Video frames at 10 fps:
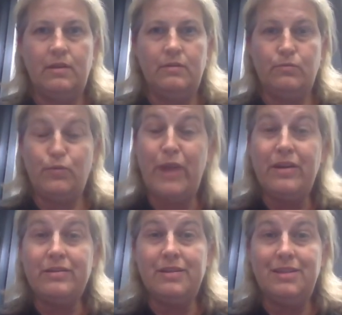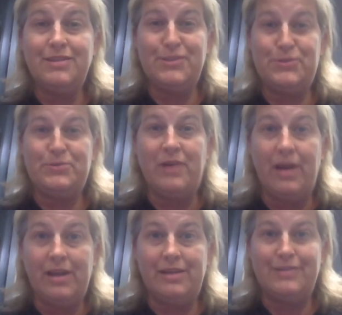Rarely do
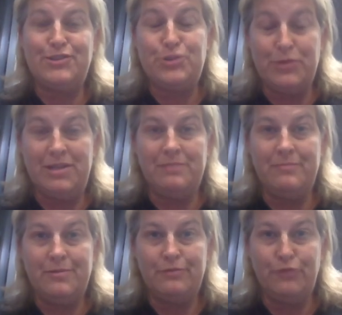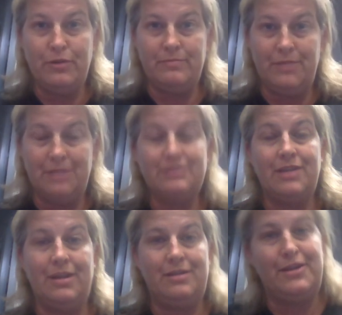I stream from
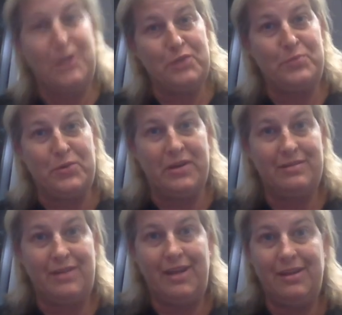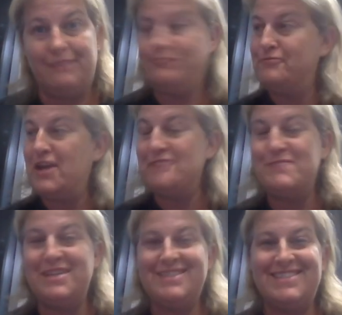inside an airport. I have 5
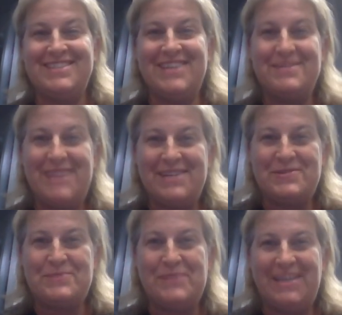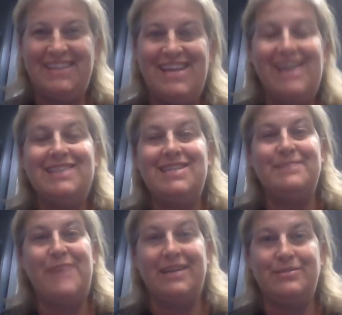minutes until I'm getting on a plane to
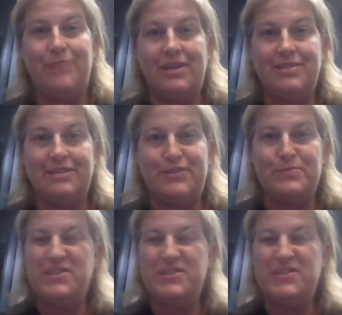head back to Rochester.